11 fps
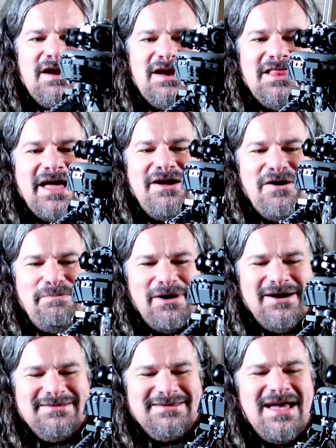out of Lego
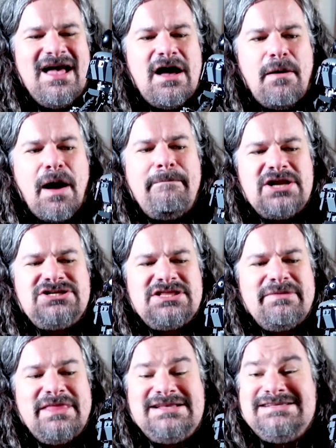parts, a bunch of
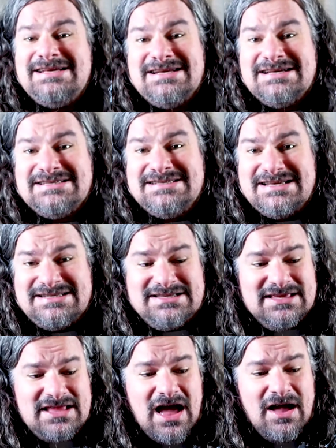them that didn't
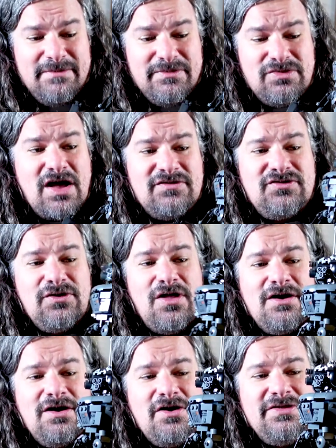exist not so
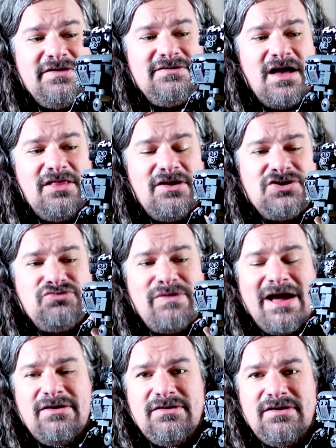long ago, these large
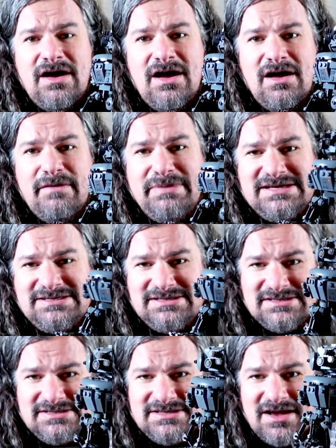round
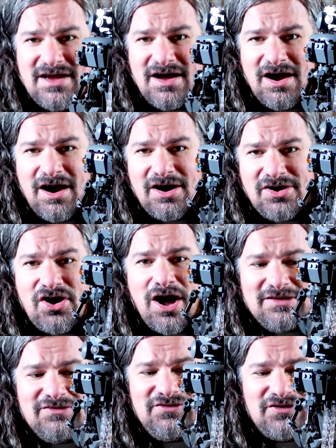pieces are
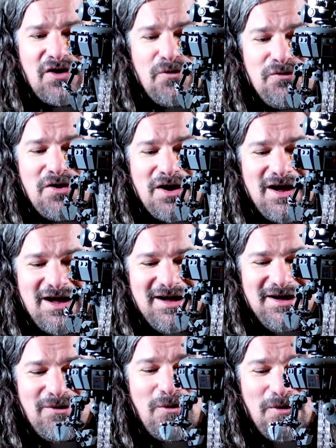not so
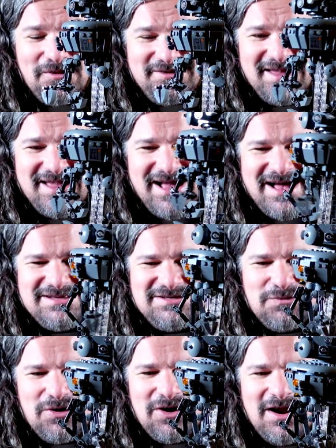old, as
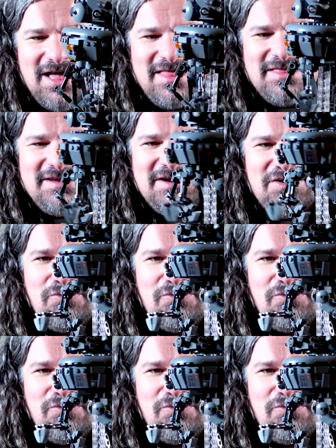it were. They did a